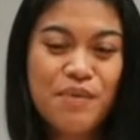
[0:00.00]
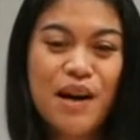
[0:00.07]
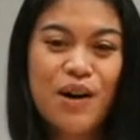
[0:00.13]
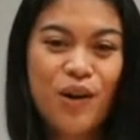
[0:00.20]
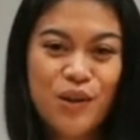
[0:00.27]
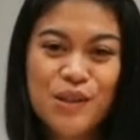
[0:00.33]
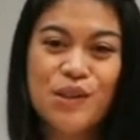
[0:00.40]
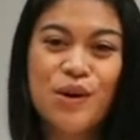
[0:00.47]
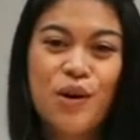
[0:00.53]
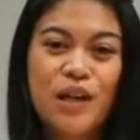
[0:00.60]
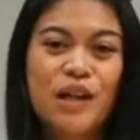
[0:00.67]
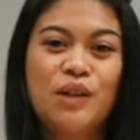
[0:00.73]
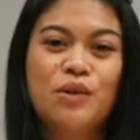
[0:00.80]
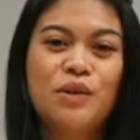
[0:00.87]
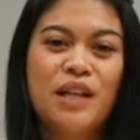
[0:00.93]
but also
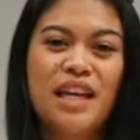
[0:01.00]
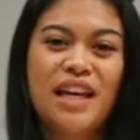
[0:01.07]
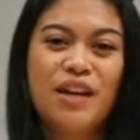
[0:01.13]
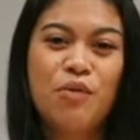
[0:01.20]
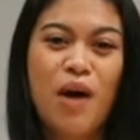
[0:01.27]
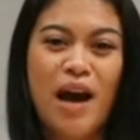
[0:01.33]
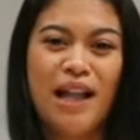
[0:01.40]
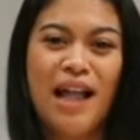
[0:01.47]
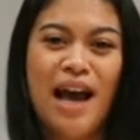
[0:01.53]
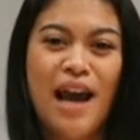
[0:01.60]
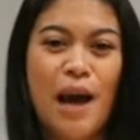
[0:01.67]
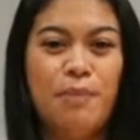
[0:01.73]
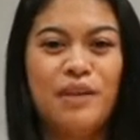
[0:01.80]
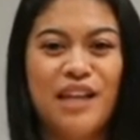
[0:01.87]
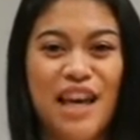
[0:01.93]
including YLI
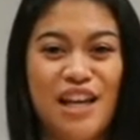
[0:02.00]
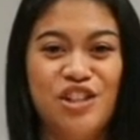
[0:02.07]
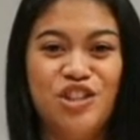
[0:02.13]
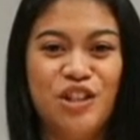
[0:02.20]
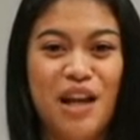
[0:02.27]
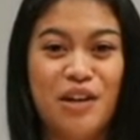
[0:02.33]
application